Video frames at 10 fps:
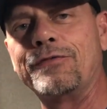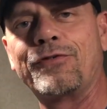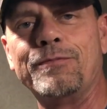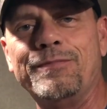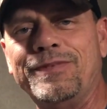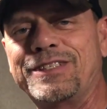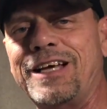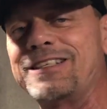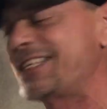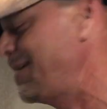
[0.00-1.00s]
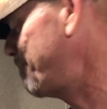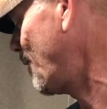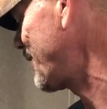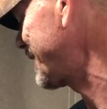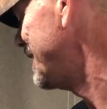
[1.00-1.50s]
from Sunset
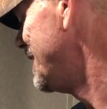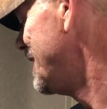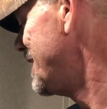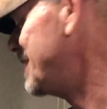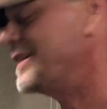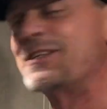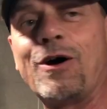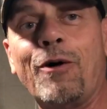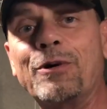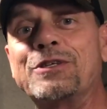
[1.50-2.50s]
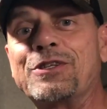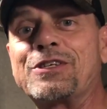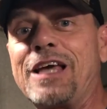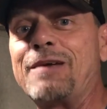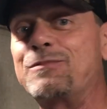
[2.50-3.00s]
Park is always the same